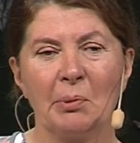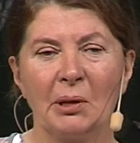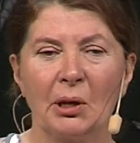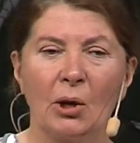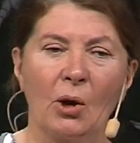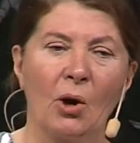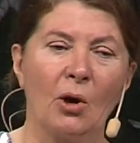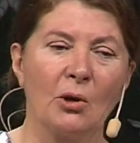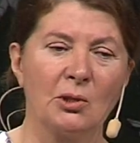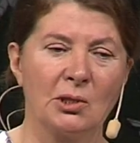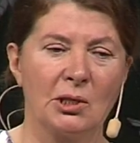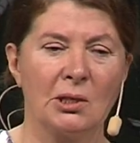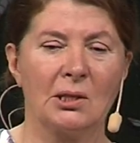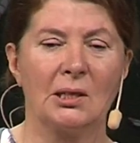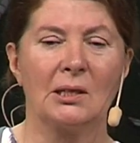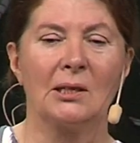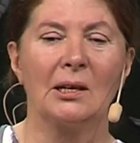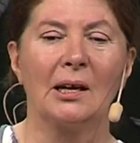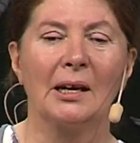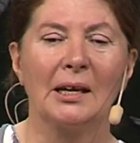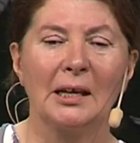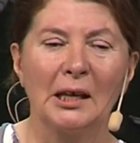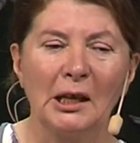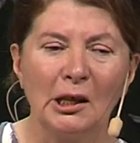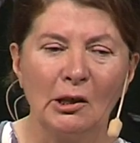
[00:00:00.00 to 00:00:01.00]
because of the
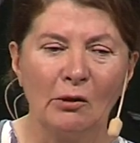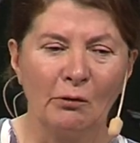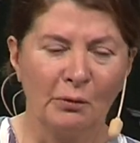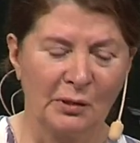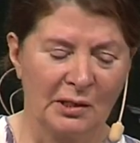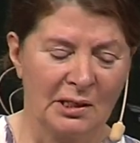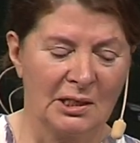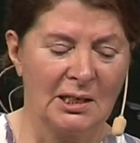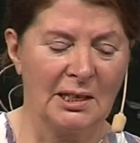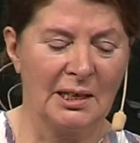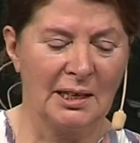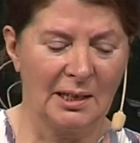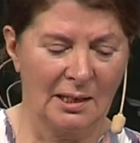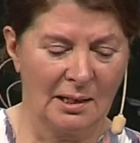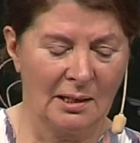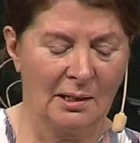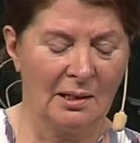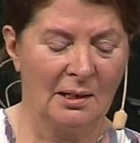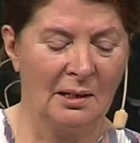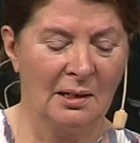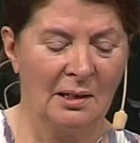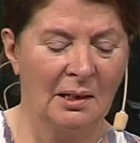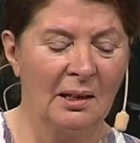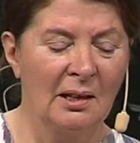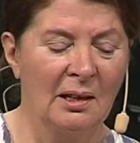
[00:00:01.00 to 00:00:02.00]
naivety
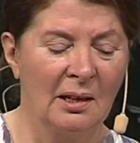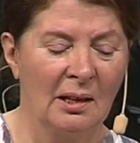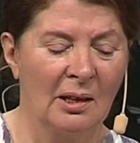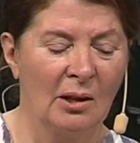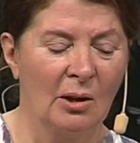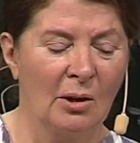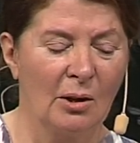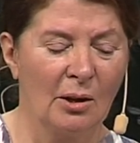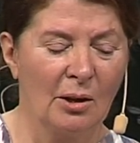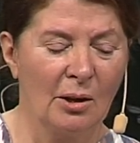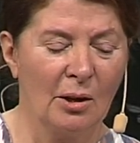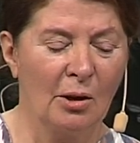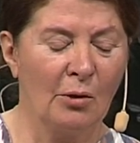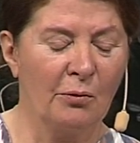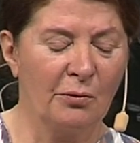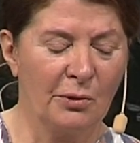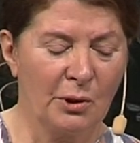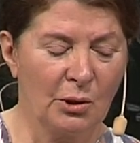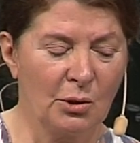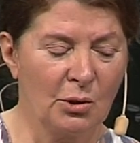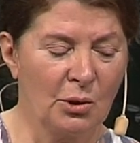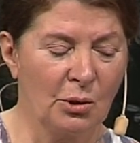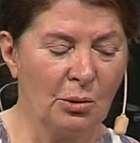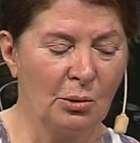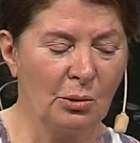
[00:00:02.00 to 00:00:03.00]
of
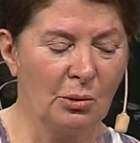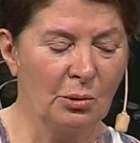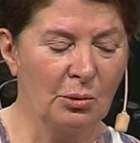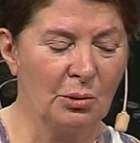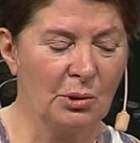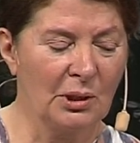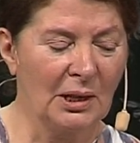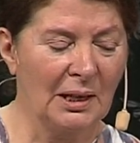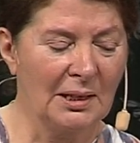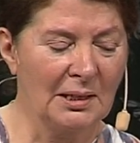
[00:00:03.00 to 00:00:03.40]
the tools,